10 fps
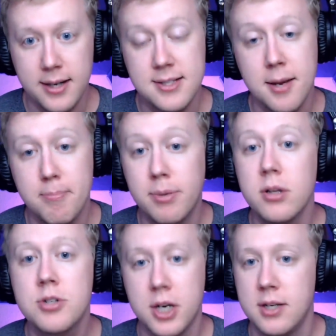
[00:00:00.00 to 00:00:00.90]
It's a
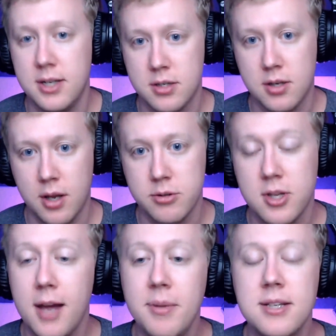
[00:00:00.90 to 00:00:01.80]
bulging disc, though.
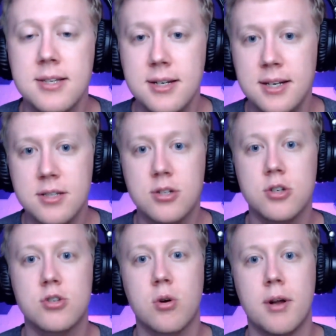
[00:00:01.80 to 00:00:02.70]
So that means the disc
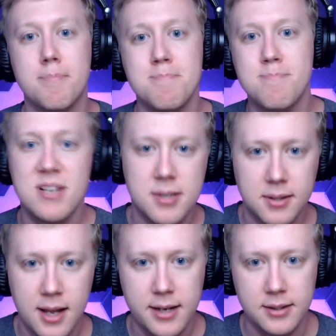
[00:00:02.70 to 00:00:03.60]
just sort of
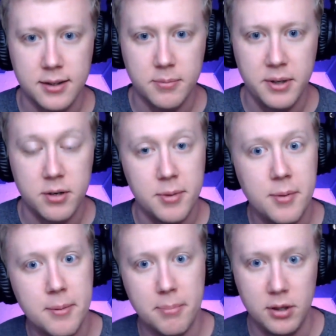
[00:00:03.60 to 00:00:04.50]
misaligned a little bit, or
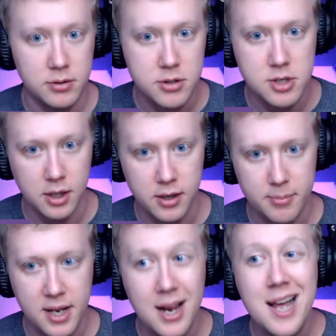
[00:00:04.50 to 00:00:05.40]
maybe it bulged a little
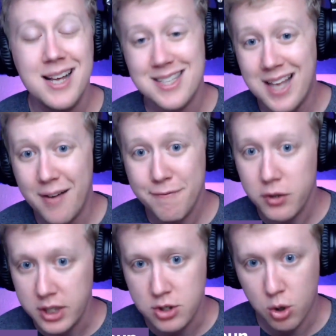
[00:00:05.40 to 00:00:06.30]
bit. It's not
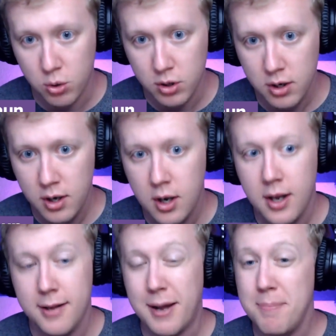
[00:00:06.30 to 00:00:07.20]
fully torn.
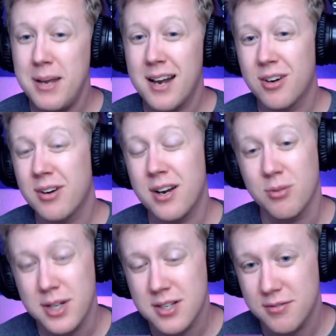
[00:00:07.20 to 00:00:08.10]
It might be at a greater
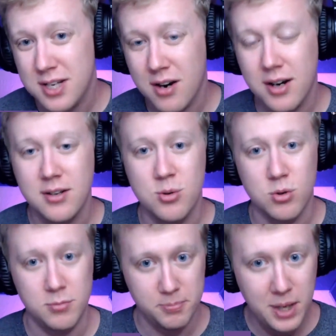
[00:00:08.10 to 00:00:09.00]
risk of tearing than
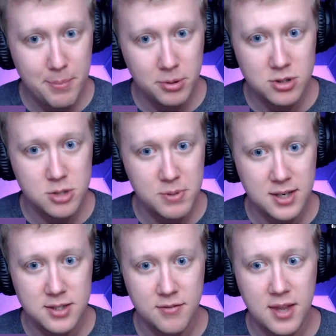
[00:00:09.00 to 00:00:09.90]
normal people just
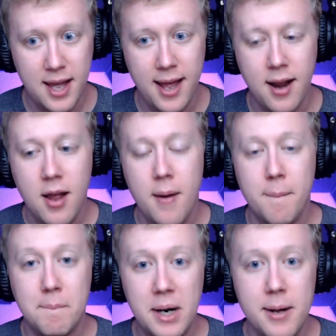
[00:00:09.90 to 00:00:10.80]
because of that,
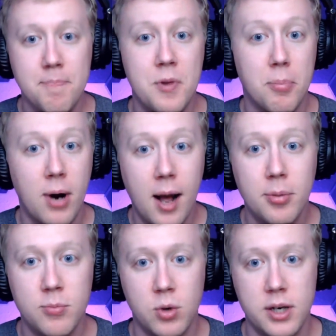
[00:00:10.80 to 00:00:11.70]
but the
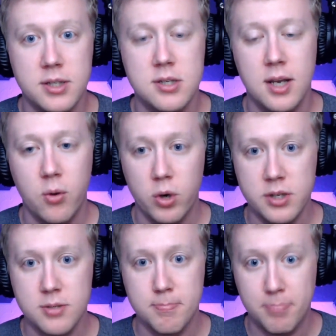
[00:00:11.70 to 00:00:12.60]
problem was it
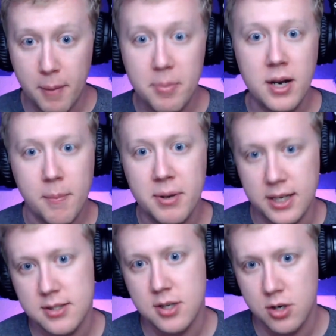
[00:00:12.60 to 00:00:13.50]
was bumping up
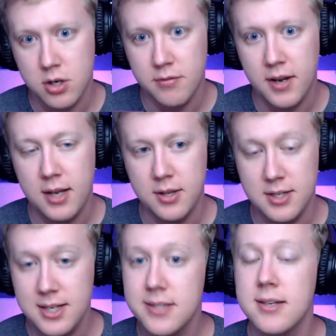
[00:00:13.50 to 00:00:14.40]
against the nerve and the
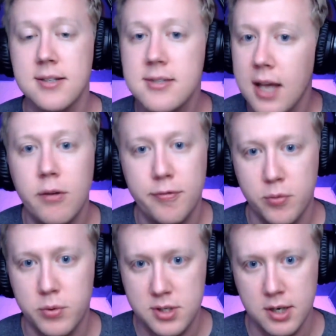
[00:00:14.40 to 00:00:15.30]
disc
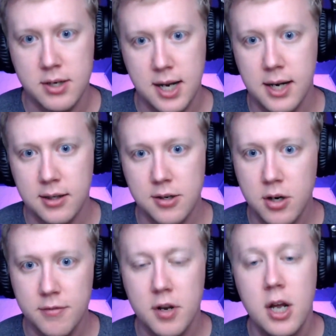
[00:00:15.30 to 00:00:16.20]
itself was irritating the
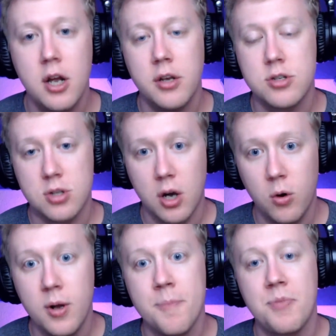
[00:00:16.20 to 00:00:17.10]
nerve.
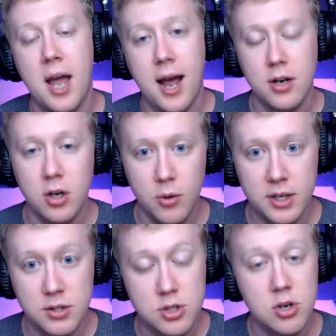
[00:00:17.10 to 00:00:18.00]
So they had to go
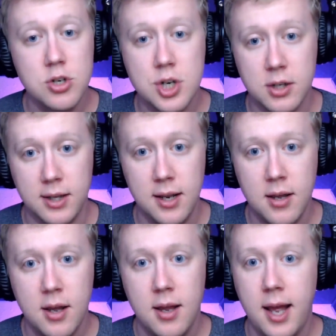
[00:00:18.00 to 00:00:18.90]
in surgically
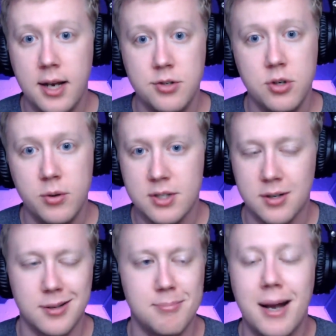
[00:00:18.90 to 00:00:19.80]
and do, it's
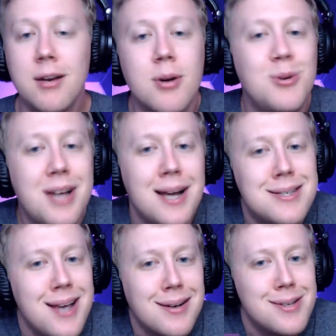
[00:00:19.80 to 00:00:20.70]
called a
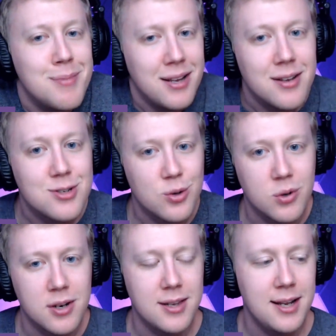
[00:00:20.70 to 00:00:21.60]
microdiscectomy, there's your
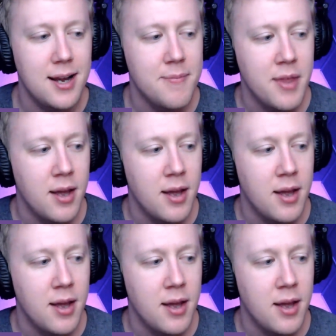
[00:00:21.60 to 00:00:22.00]
word of the day.